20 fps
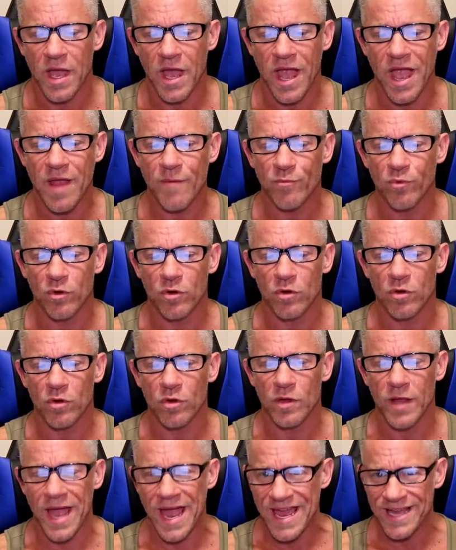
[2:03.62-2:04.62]

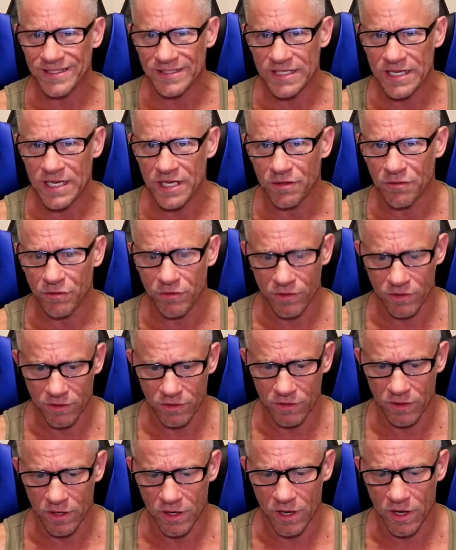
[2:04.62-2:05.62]
April
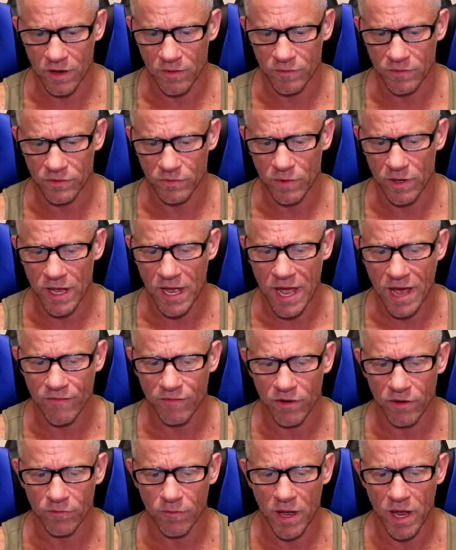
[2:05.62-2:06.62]
18th is what I have
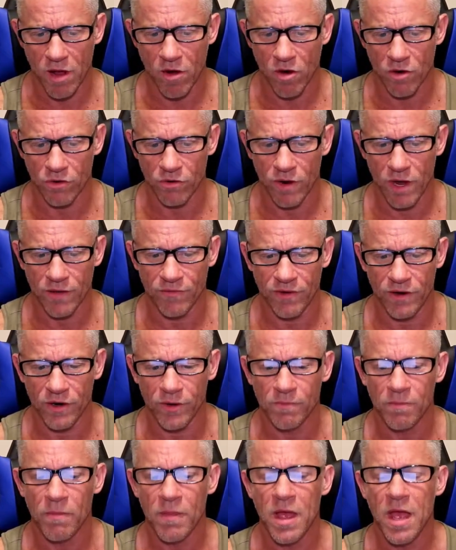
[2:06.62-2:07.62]
on my hard drive here.